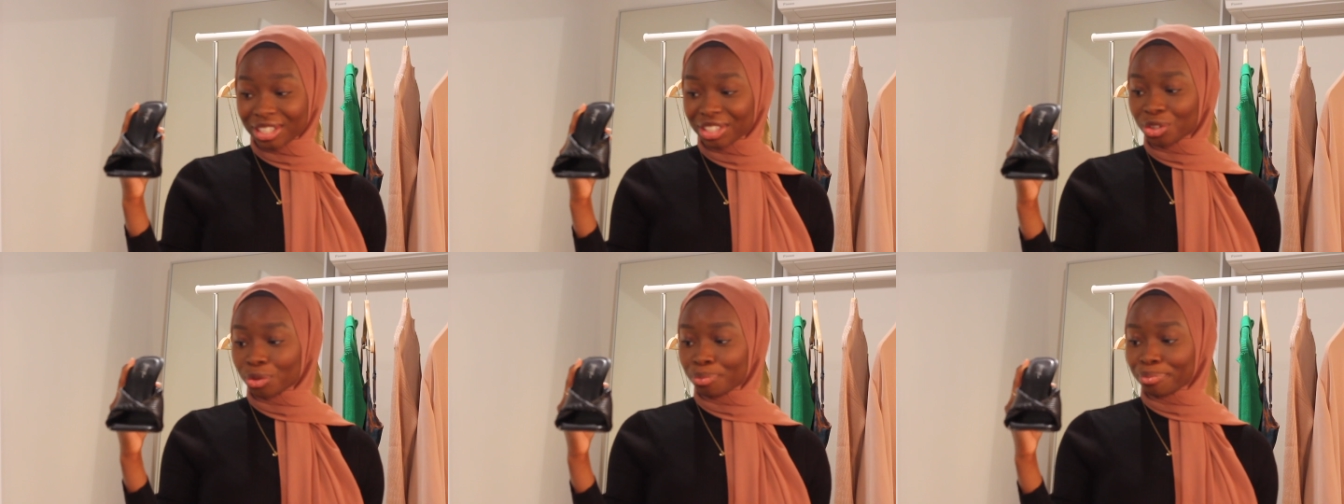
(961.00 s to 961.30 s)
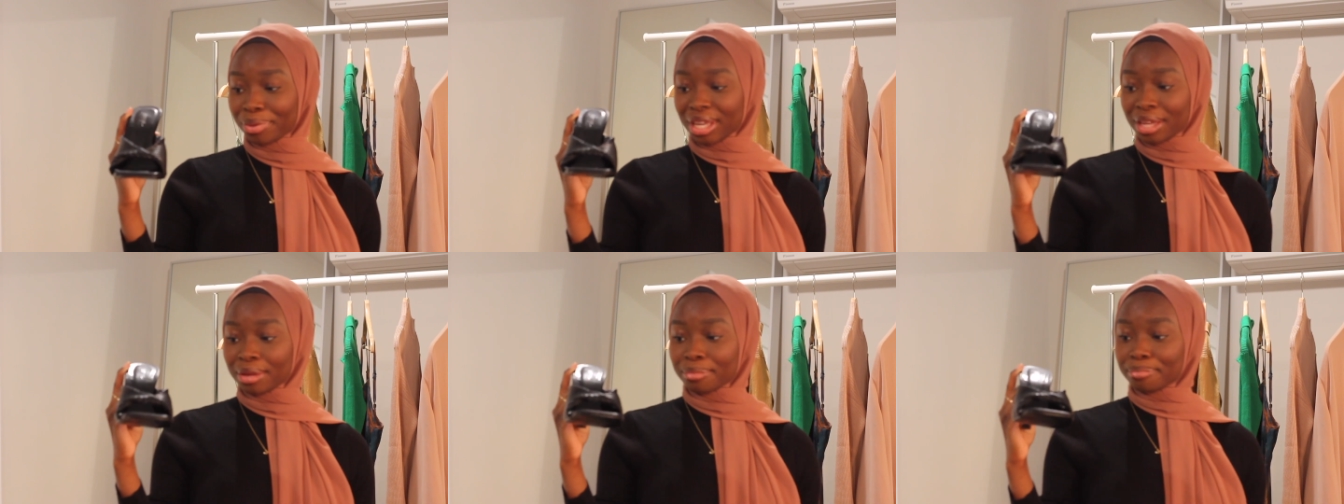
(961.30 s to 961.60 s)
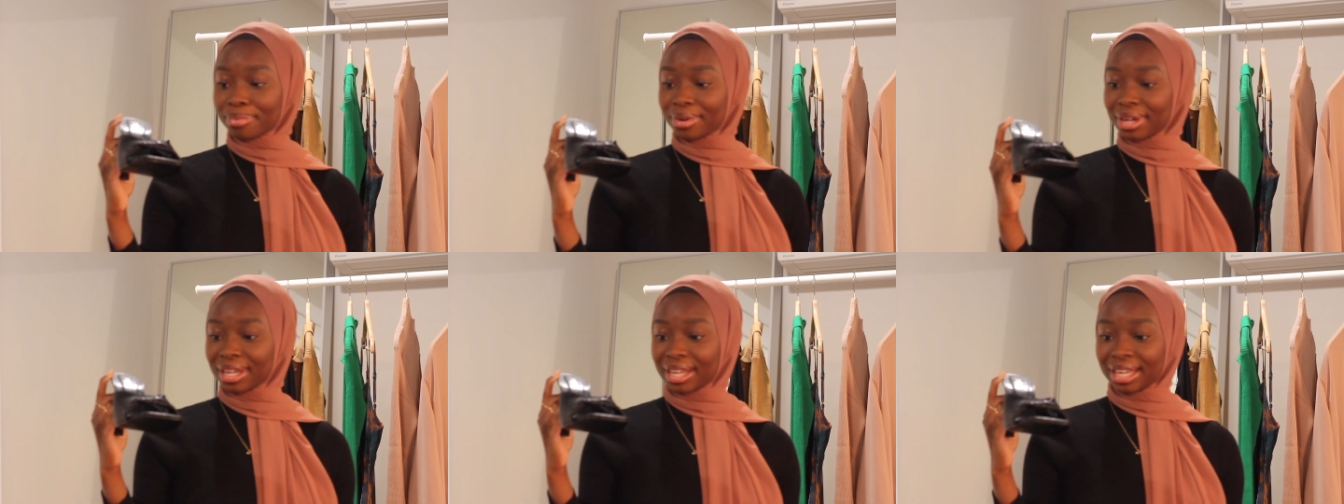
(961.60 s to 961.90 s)
a little
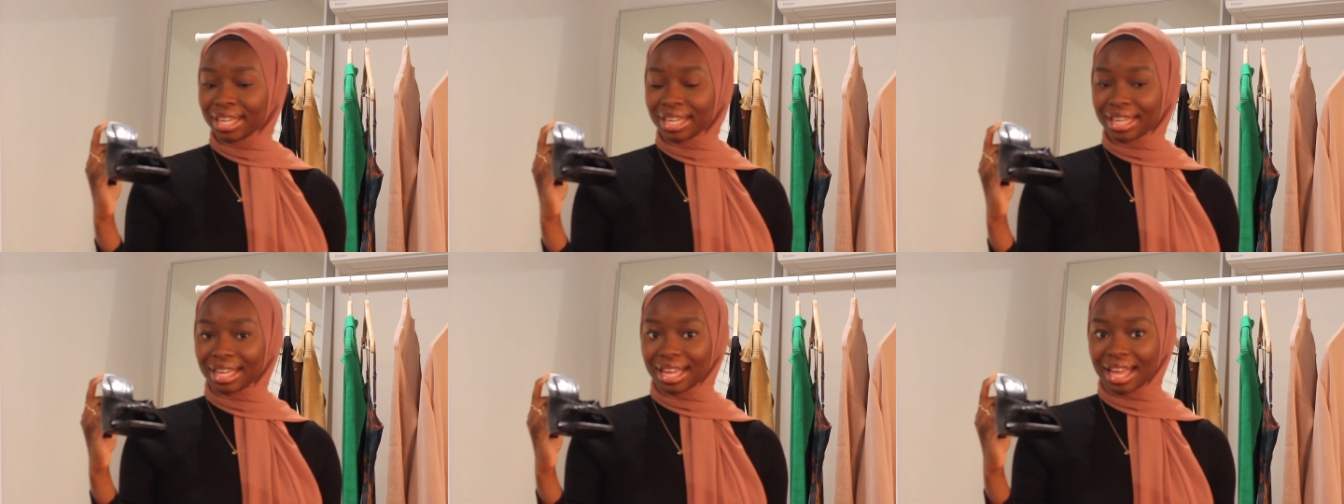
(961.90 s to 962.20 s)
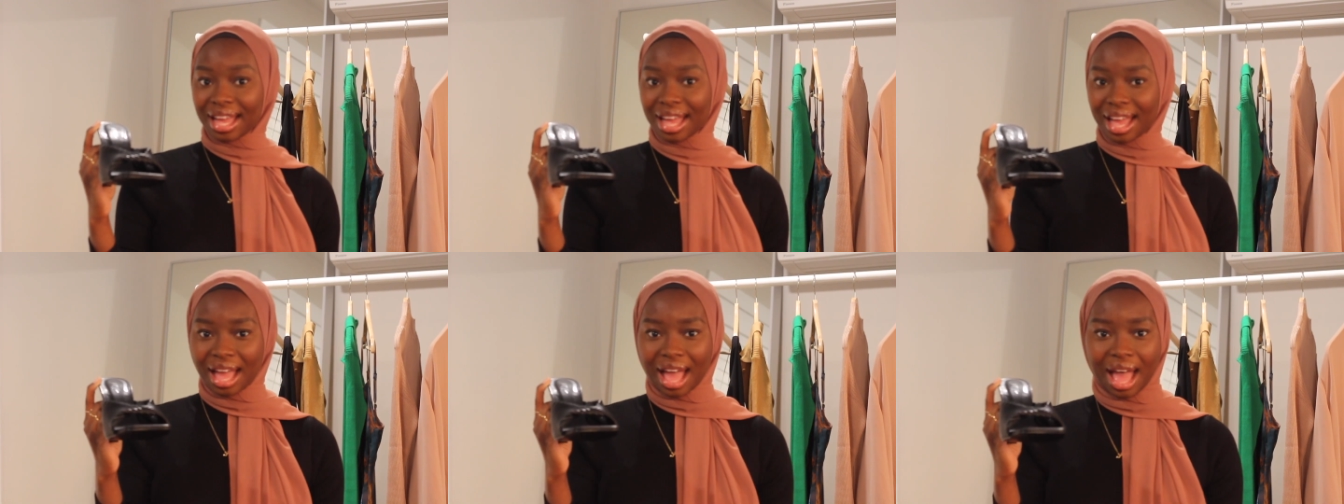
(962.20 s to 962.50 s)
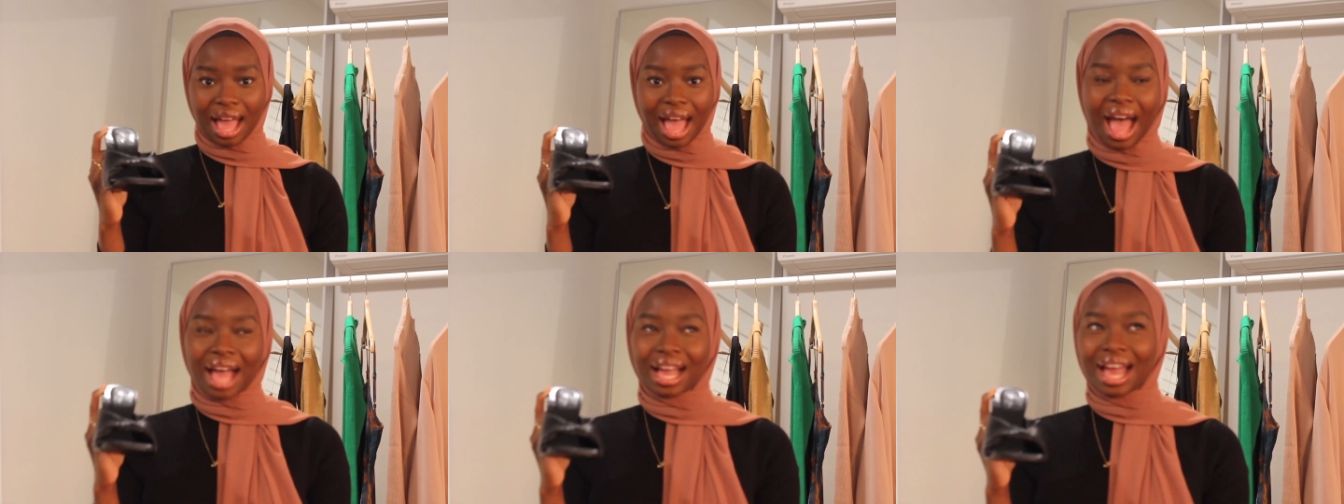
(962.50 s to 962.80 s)
bit, but
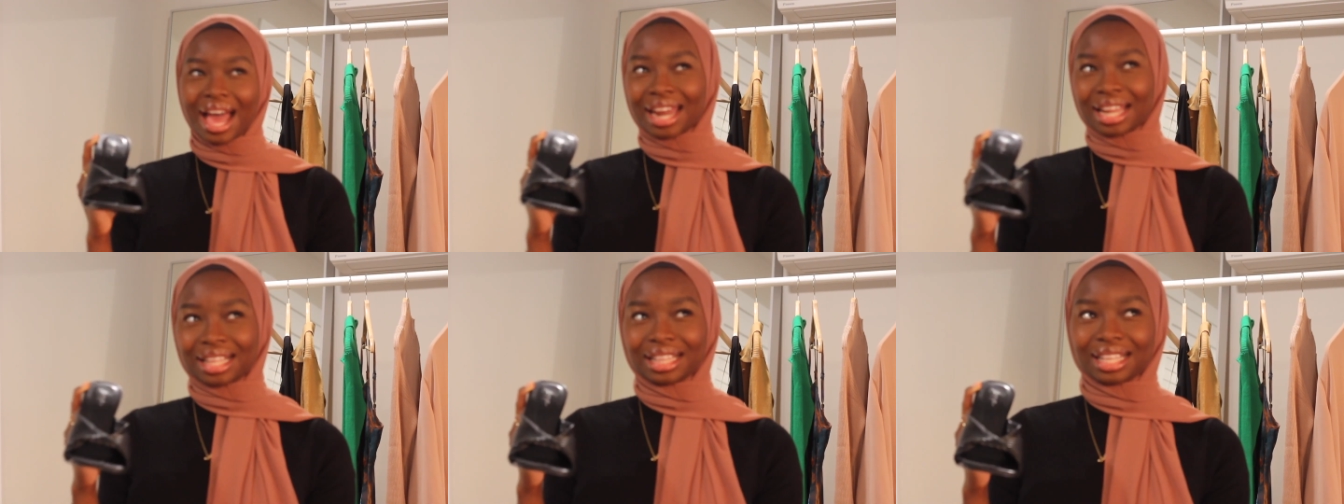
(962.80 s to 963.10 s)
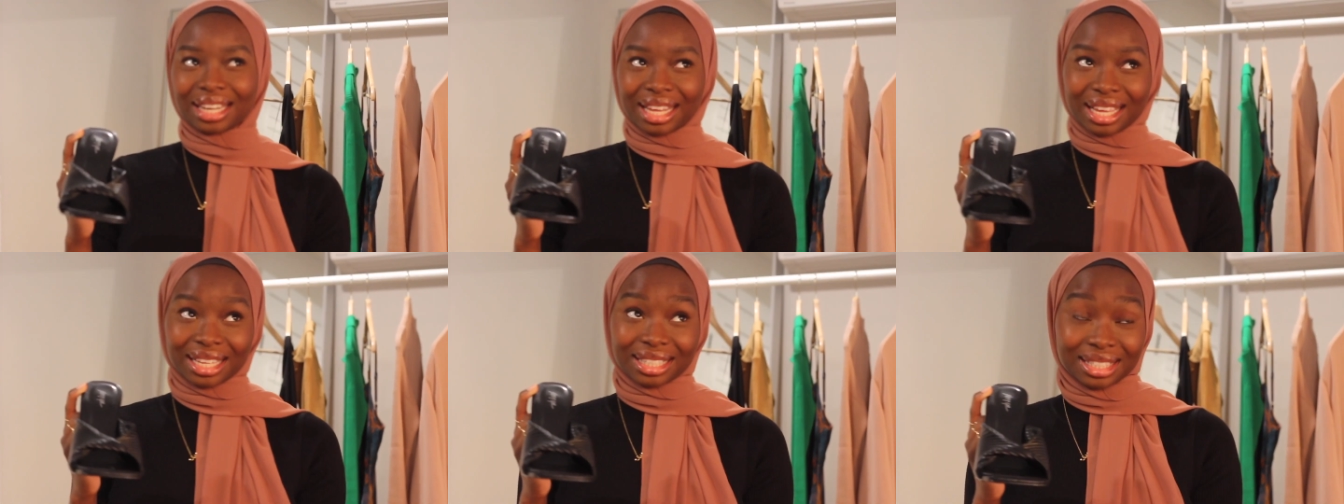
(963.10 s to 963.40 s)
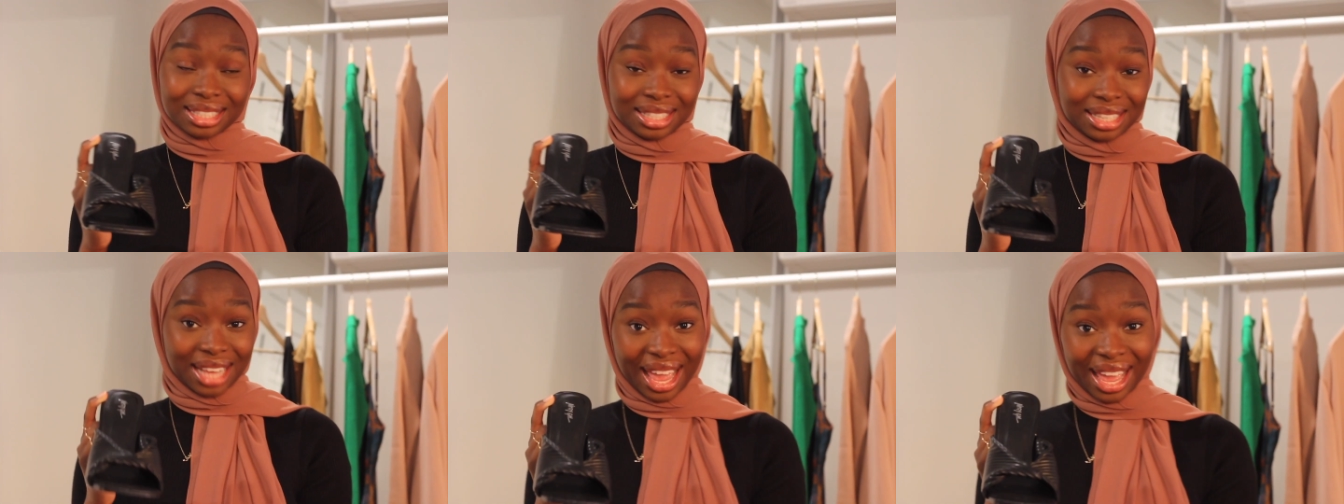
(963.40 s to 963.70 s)
I got it the next
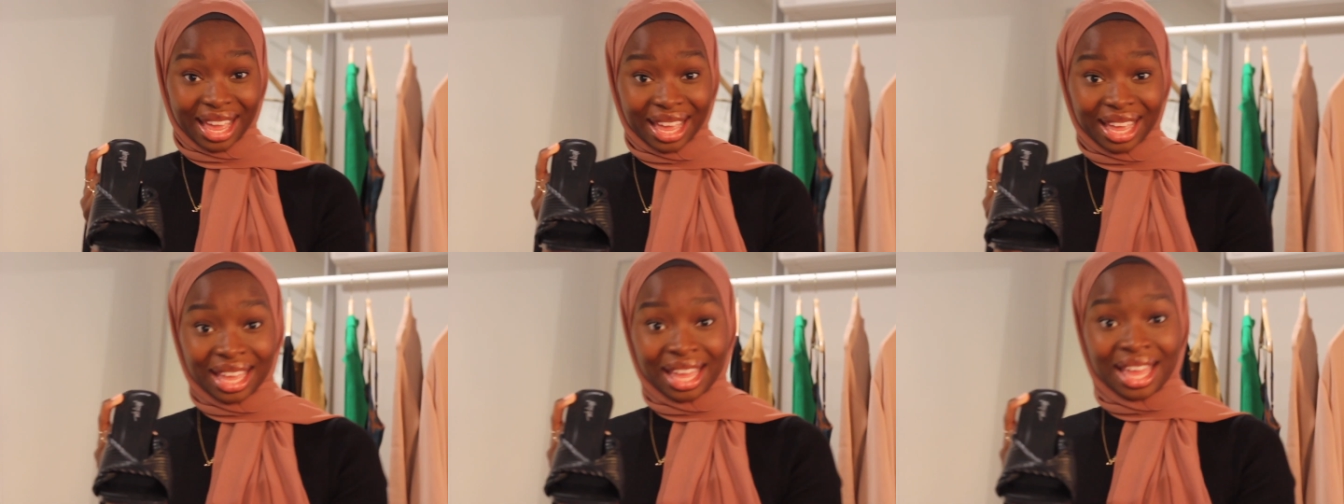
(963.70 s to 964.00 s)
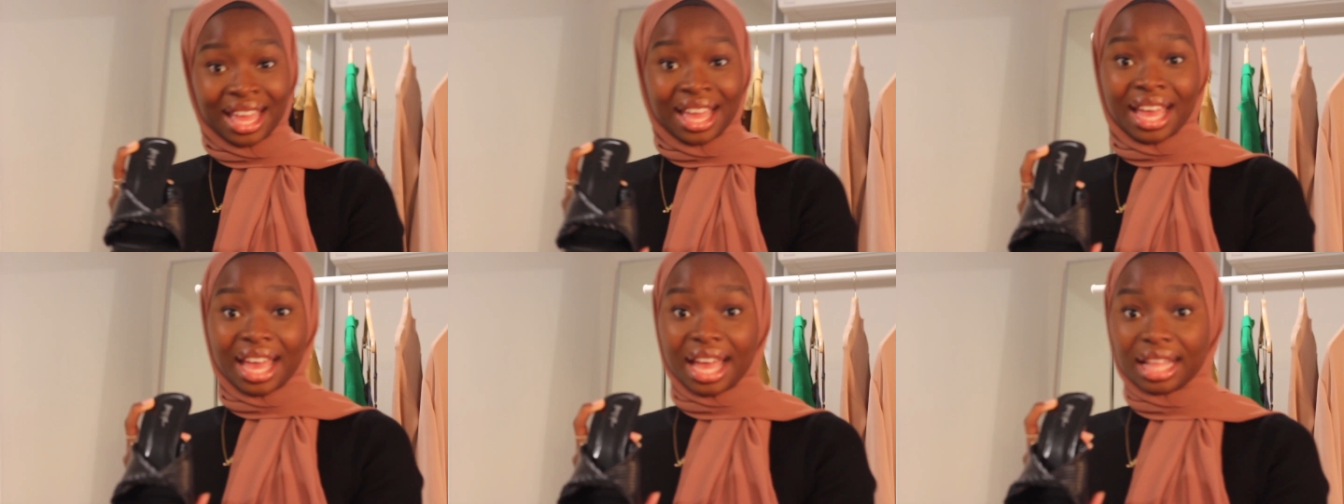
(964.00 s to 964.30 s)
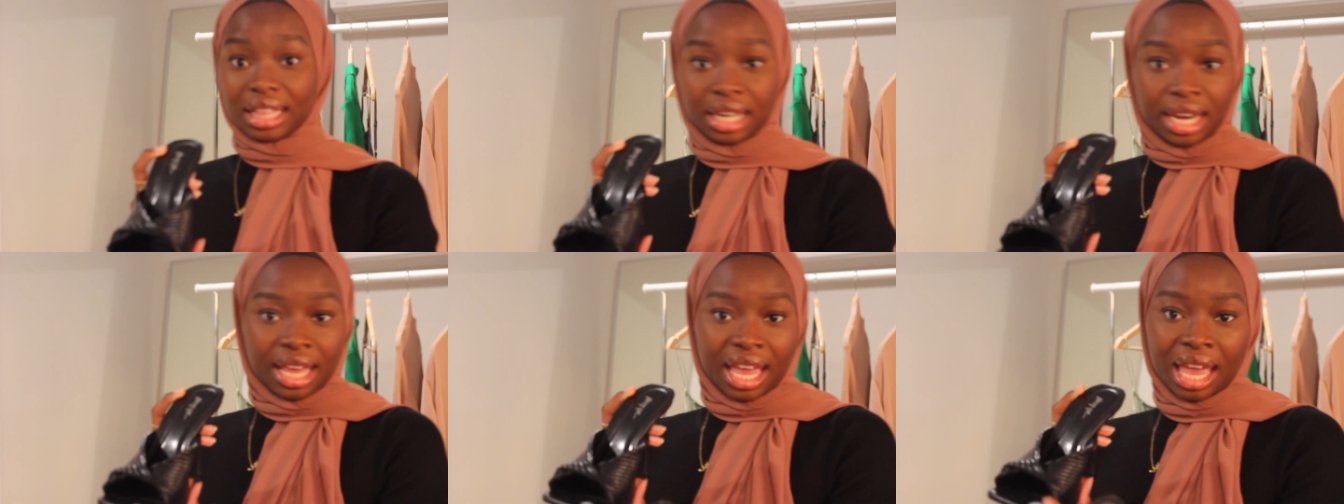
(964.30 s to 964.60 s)
day
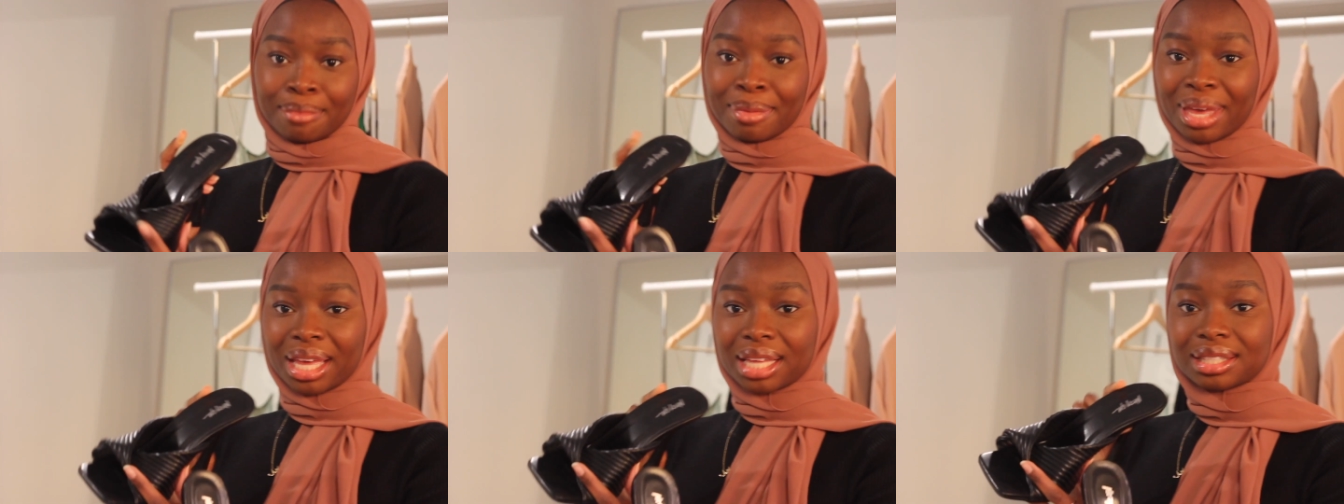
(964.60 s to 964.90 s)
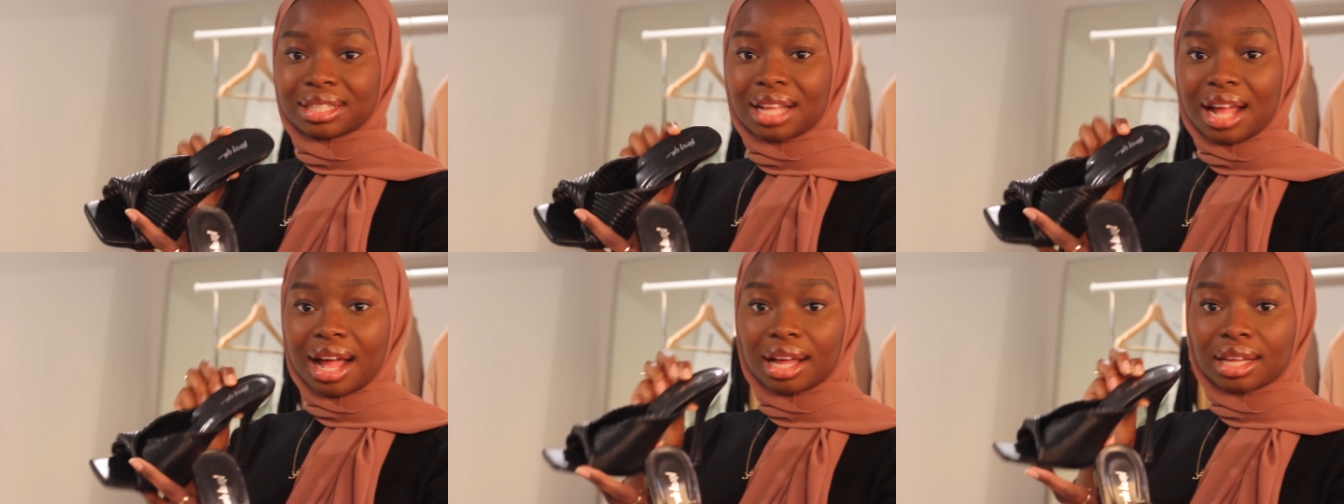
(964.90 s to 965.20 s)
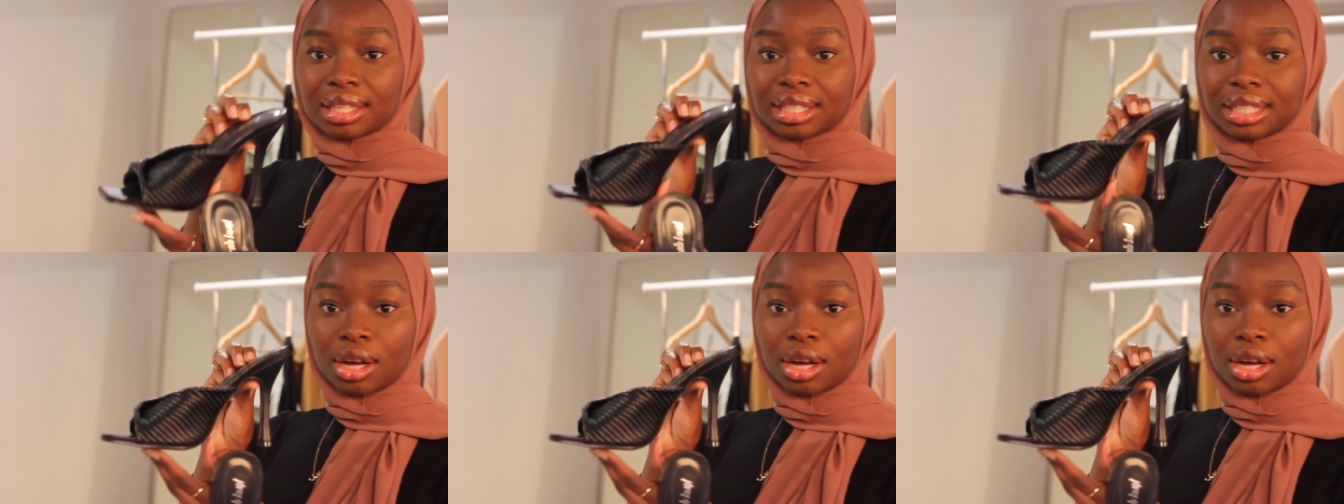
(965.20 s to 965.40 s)
and then it came back in stock.